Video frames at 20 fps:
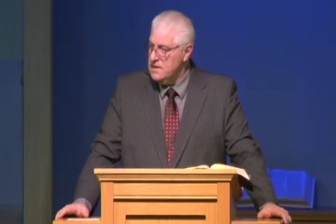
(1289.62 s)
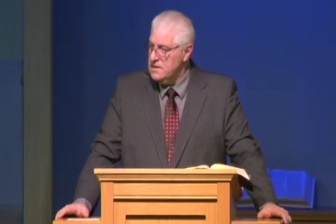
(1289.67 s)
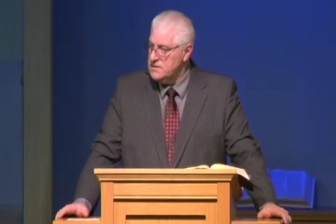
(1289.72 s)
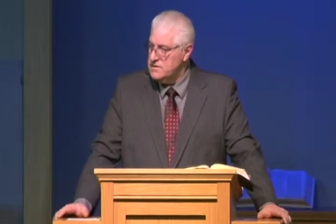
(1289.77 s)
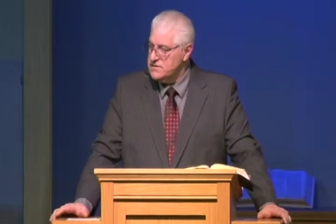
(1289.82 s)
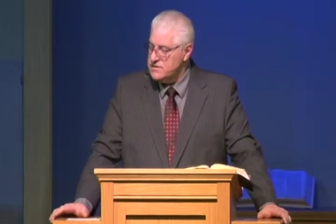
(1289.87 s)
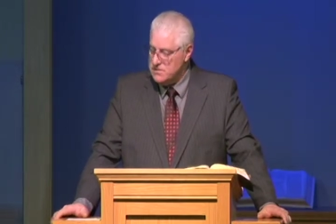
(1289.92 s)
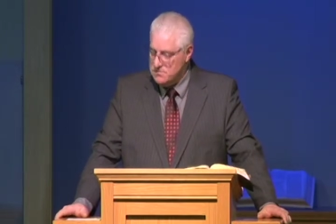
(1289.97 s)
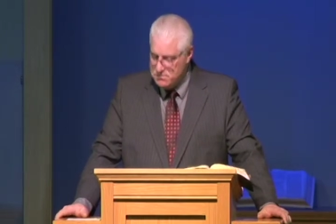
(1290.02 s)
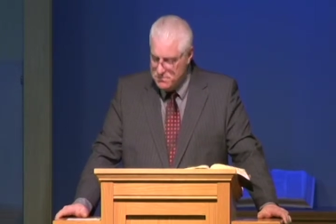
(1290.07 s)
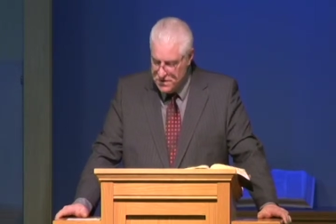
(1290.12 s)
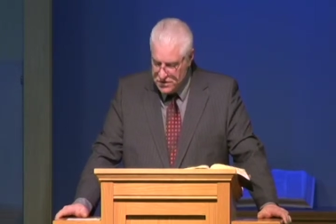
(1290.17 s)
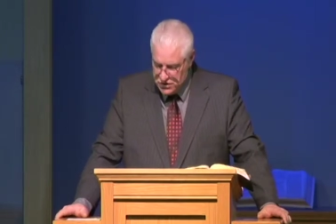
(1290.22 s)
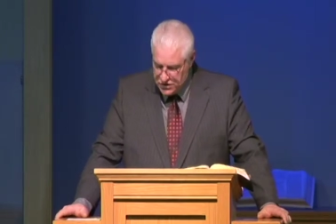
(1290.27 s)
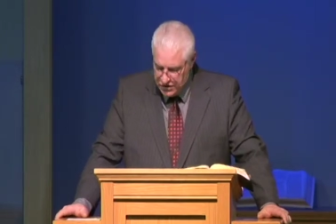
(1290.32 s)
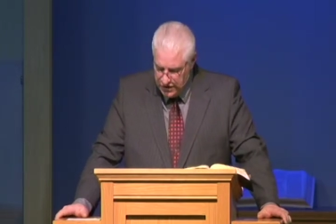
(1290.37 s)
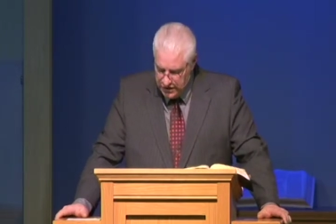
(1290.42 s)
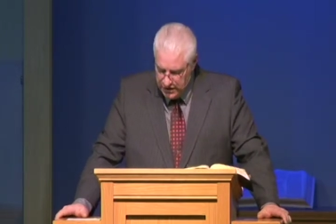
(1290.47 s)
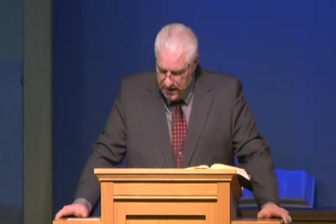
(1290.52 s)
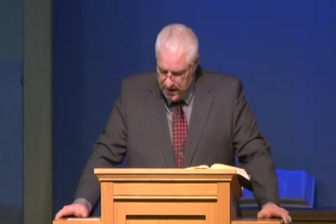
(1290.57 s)

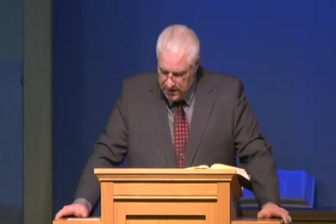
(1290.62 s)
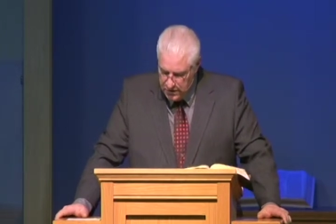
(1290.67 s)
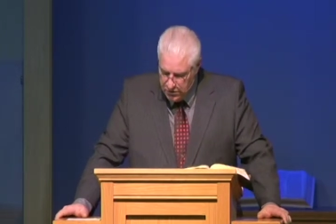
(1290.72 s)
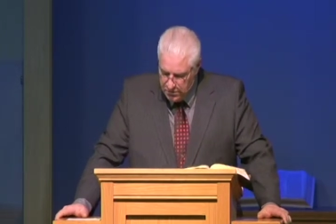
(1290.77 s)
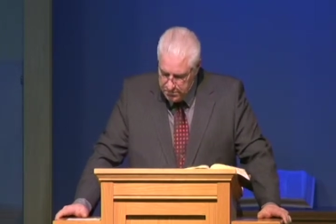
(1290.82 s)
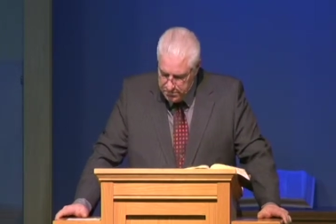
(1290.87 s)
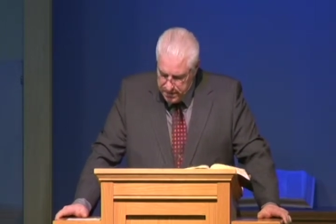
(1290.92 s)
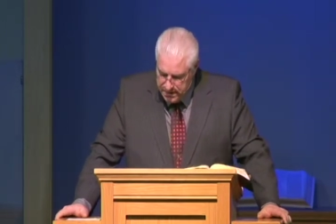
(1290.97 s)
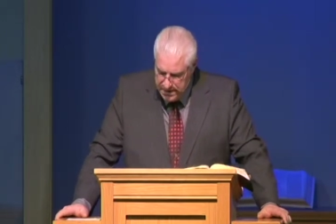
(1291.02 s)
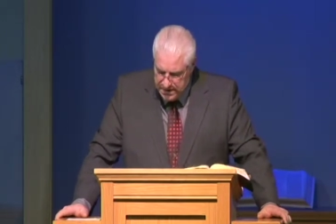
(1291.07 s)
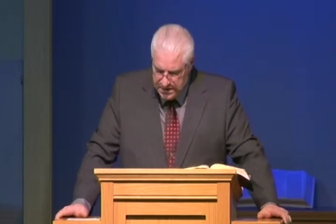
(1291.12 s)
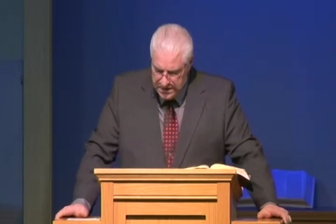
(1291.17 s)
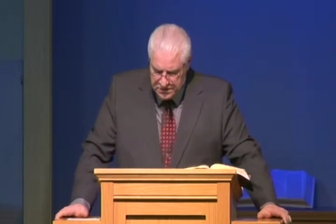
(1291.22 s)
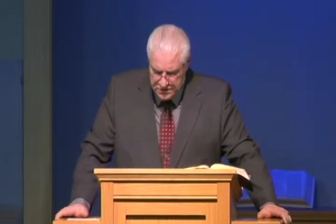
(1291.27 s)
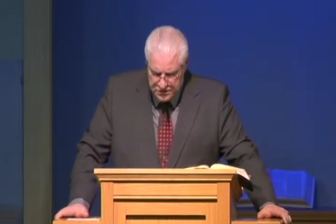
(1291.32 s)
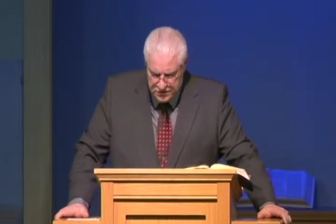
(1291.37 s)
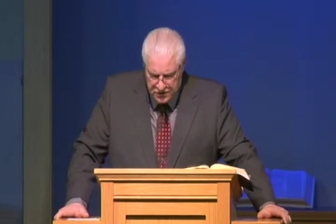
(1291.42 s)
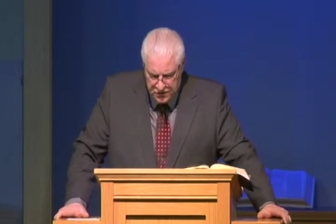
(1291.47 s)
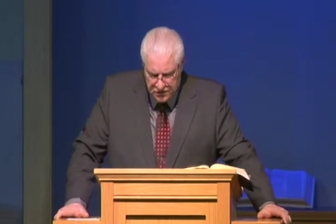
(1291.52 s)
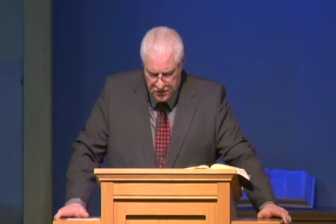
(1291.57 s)
Submission and
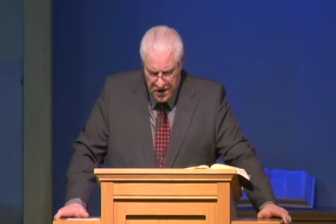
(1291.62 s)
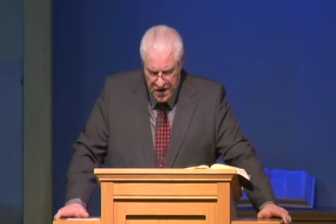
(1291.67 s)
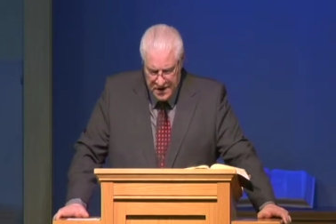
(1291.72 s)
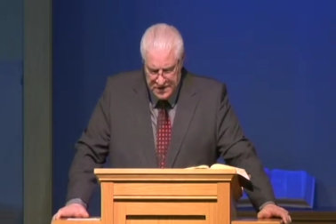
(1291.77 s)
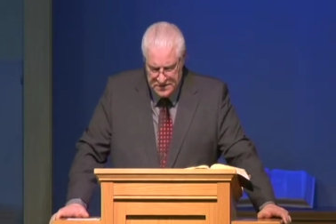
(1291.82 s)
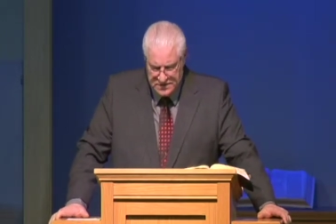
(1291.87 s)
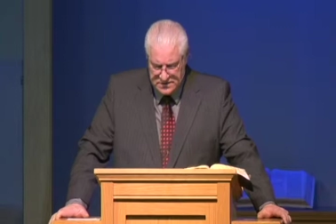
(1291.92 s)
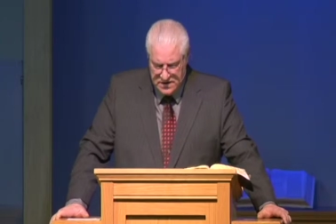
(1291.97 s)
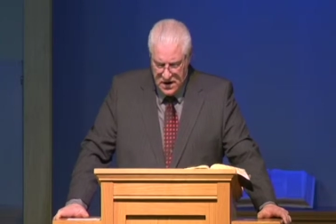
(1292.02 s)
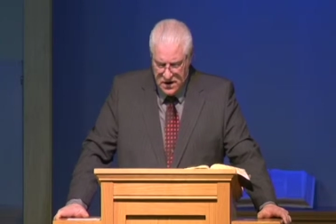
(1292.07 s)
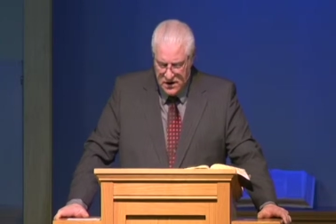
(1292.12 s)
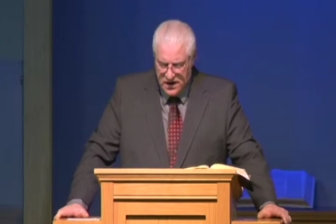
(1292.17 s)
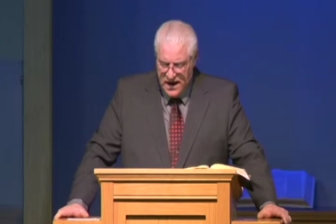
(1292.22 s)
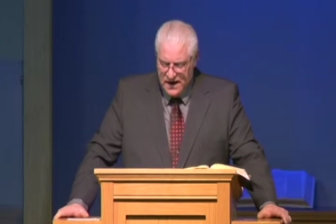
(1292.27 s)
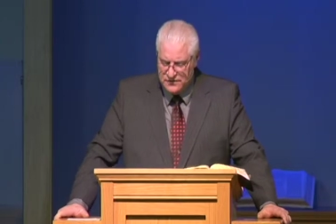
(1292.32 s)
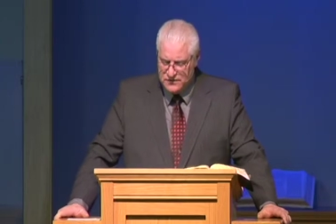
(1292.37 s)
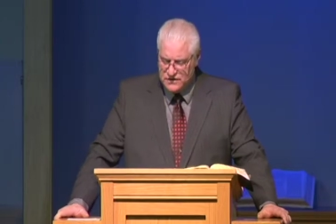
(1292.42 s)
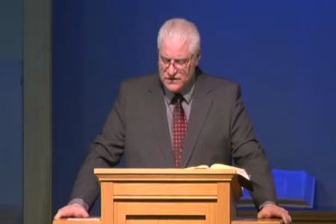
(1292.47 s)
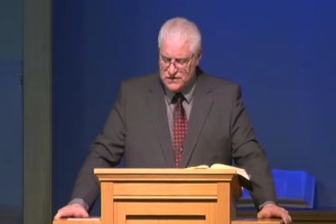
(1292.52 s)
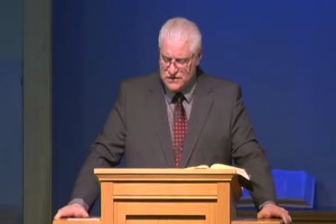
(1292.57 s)
obedience to Christ are
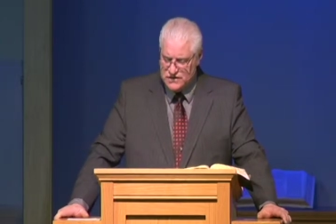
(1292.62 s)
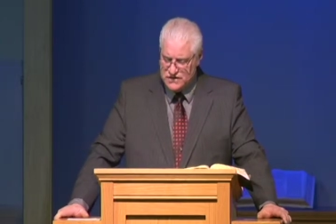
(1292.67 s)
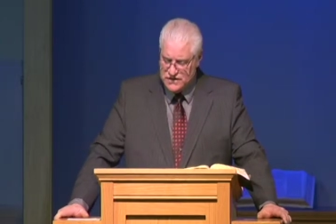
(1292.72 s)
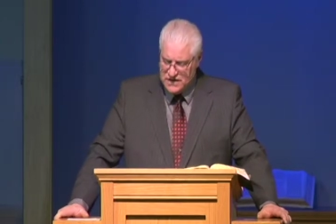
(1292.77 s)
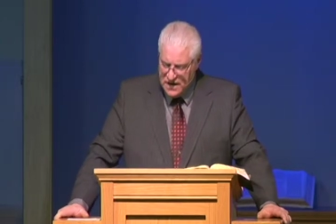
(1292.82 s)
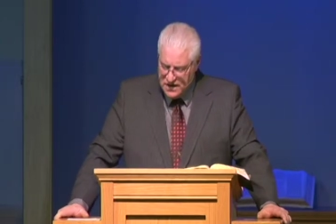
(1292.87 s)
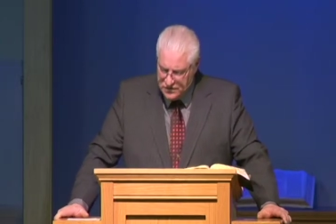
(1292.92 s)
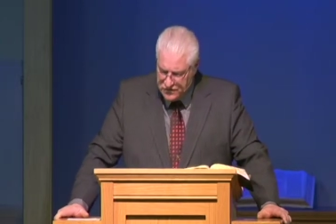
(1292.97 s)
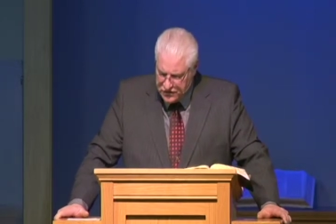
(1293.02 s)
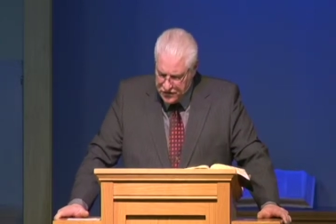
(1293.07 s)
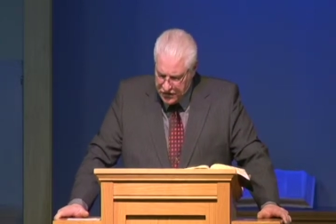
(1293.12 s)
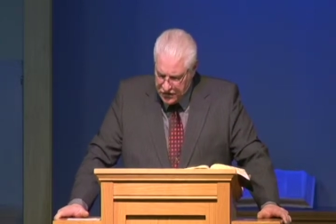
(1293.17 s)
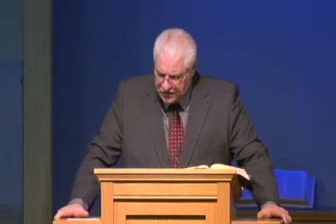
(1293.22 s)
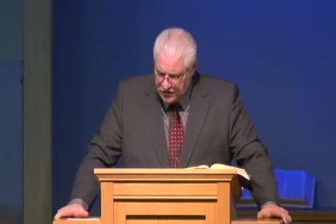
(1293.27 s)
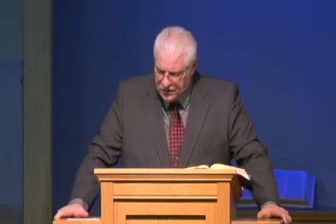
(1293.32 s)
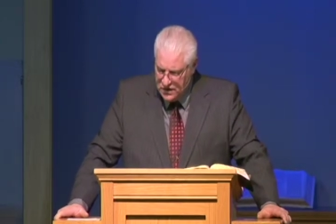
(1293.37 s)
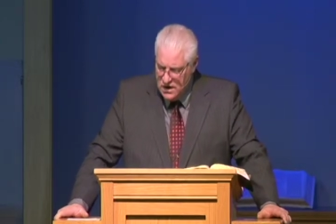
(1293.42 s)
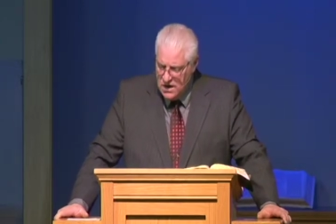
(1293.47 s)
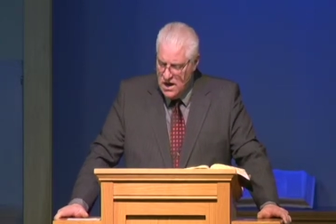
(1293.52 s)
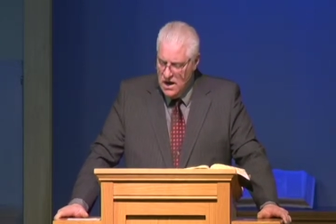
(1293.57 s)
at the
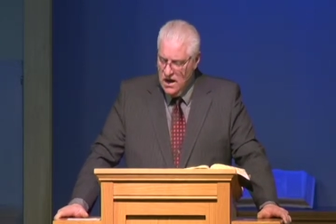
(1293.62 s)
center